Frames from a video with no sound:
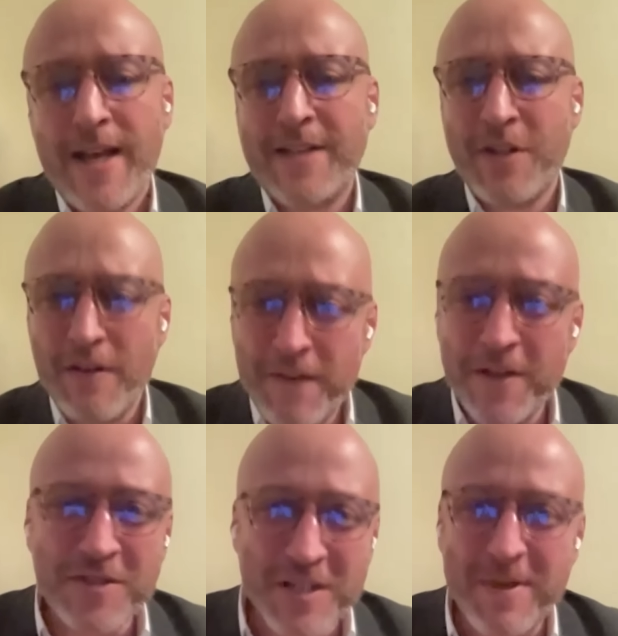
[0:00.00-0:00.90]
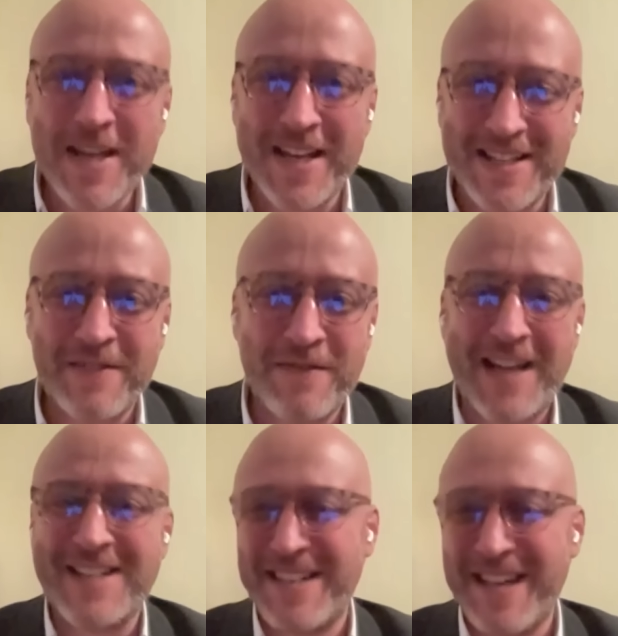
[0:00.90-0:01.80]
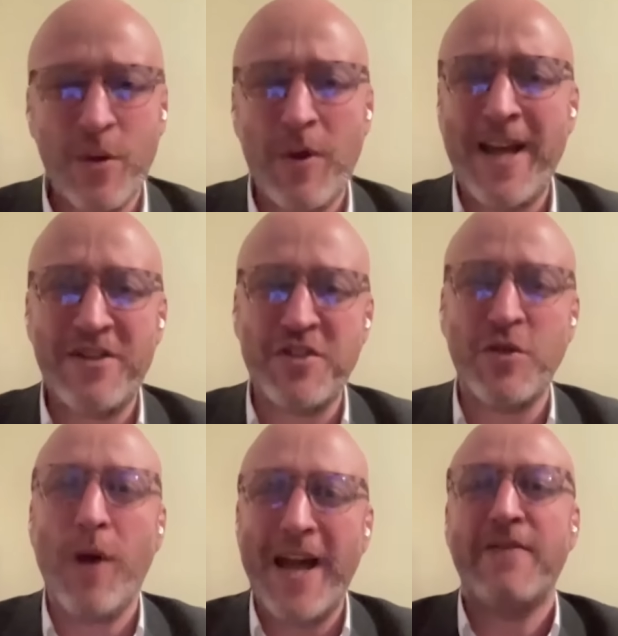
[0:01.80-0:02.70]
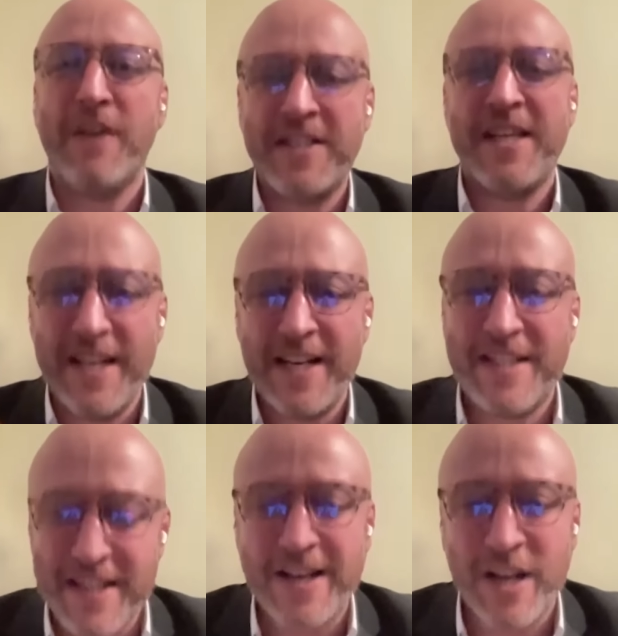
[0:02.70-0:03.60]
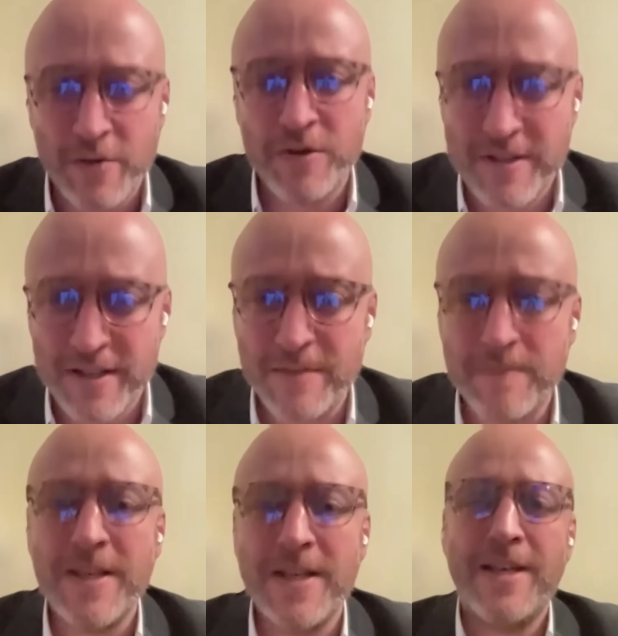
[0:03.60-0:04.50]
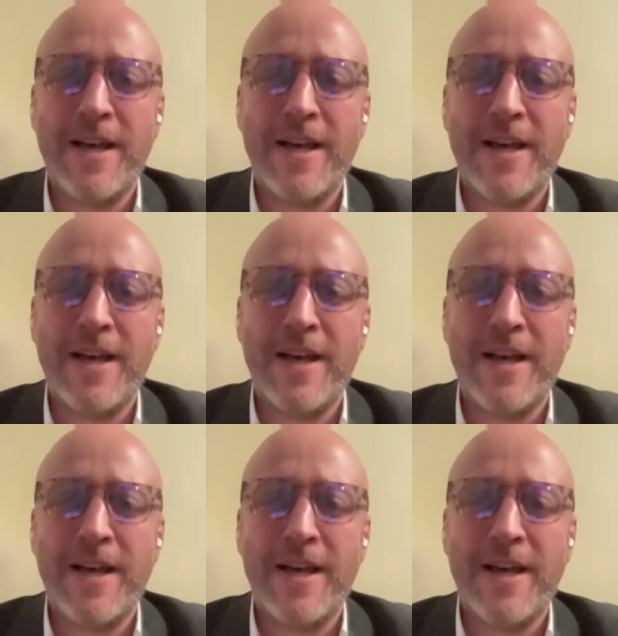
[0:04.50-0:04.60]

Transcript: And so it feels to me as if that's, in a way, it's just a way of articulating that kind of criticism,